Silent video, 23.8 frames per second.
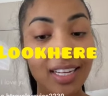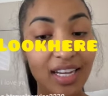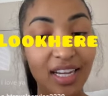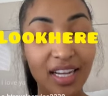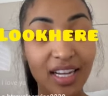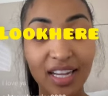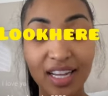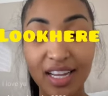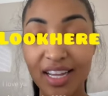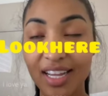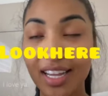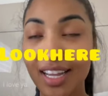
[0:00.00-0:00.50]
Today,
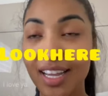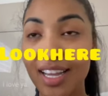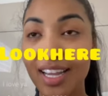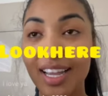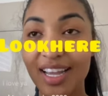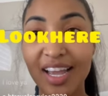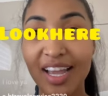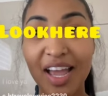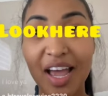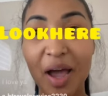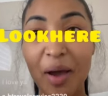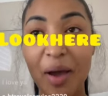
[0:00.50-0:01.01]

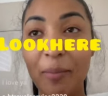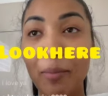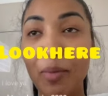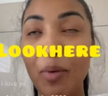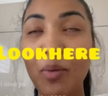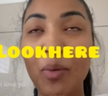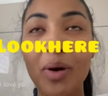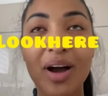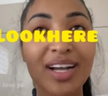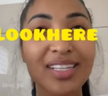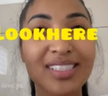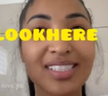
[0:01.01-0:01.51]

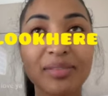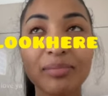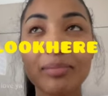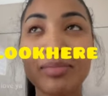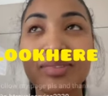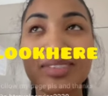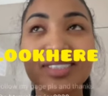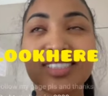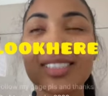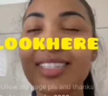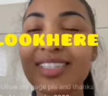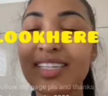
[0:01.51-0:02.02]

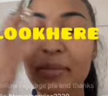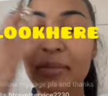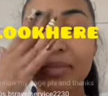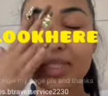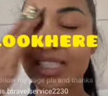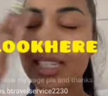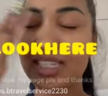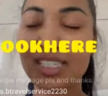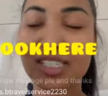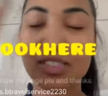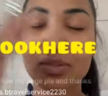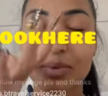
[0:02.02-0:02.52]

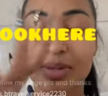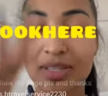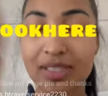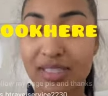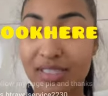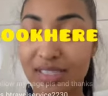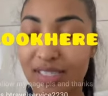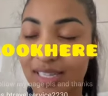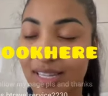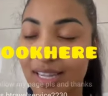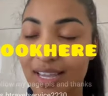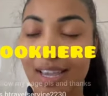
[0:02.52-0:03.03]
I just want to
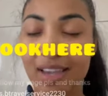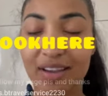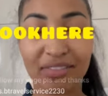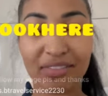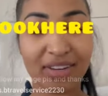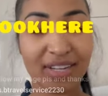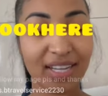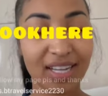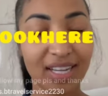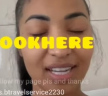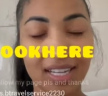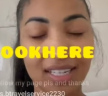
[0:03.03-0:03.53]
see
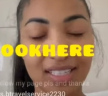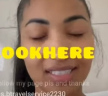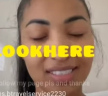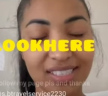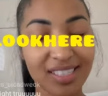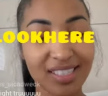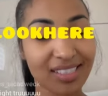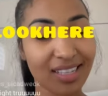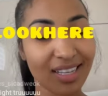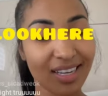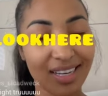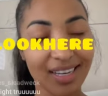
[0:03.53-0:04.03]
every girl
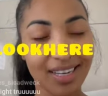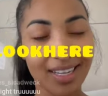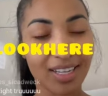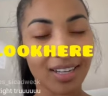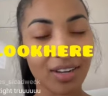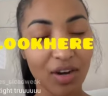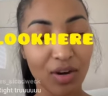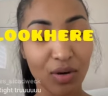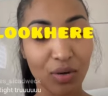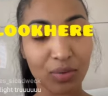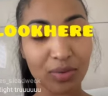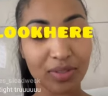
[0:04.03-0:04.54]
just a
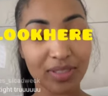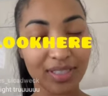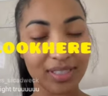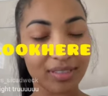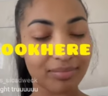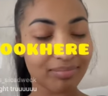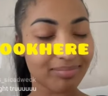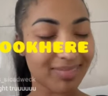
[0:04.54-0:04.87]
lick out.